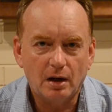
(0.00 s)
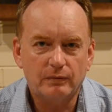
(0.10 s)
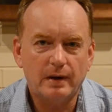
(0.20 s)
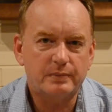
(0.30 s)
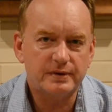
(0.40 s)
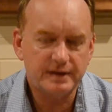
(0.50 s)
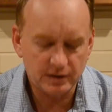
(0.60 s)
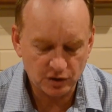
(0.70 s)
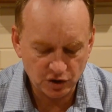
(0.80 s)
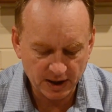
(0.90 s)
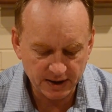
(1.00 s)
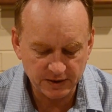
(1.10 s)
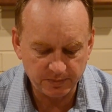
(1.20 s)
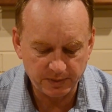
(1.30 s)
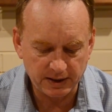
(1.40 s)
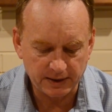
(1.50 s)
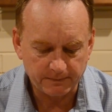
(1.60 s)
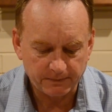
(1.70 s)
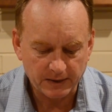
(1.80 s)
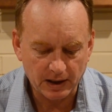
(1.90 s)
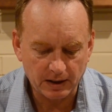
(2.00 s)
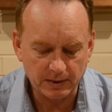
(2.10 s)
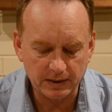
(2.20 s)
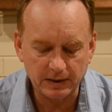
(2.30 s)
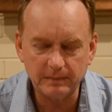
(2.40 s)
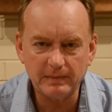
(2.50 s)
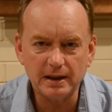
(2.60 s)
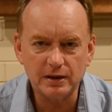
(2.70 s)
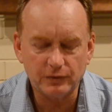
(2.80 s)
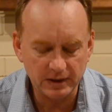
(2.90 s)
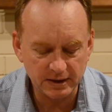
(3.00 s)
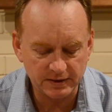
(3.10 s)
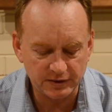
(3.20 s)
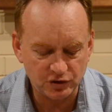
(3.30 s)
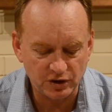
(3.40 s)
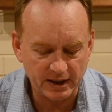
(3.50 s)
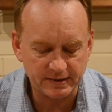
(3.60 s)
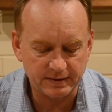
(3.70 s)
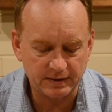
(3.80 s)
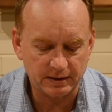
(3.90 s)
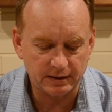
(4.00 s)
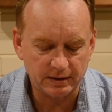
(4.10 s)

represents Shakespeare. And many critics suggest that,